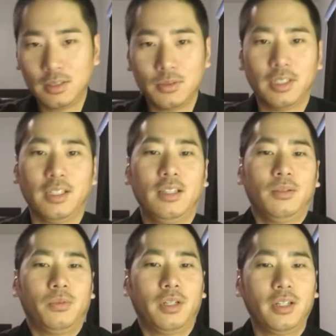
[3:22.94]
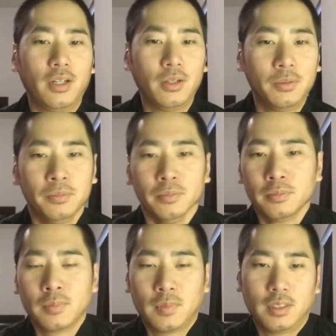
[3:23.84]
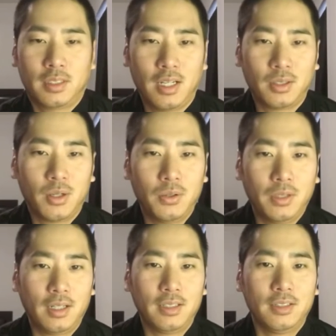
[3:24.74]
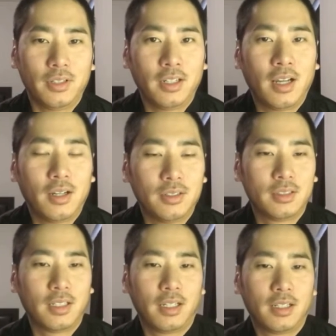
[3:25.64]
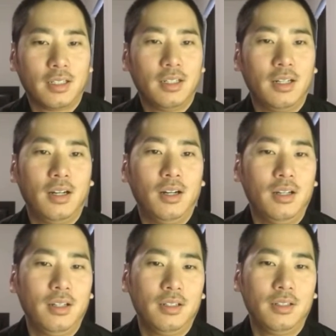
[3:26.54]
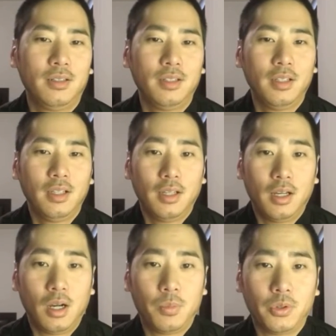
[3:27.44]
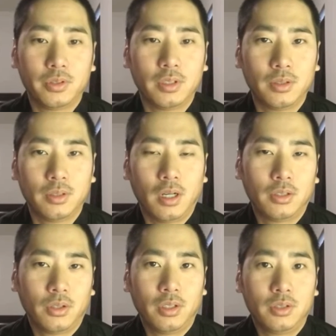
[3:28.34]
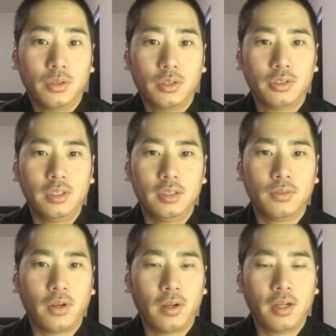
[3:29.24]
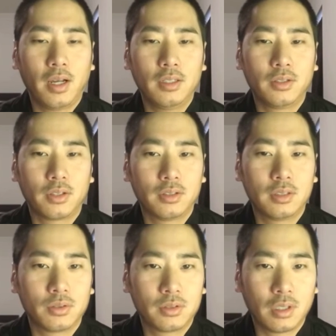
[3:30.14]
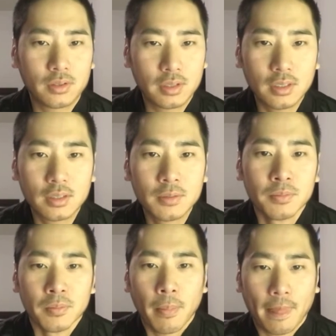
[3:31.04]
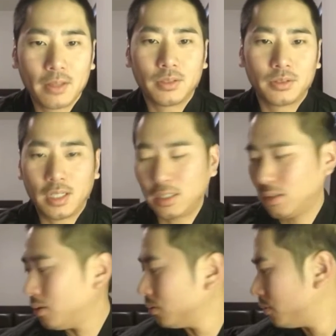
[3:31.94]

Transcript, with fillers: when I get when I go. It's kind of cold out here right now. It's like uh, almost zero, uh, 32 degrees Fahrenheit or zero Celsius, so it's kind of cold.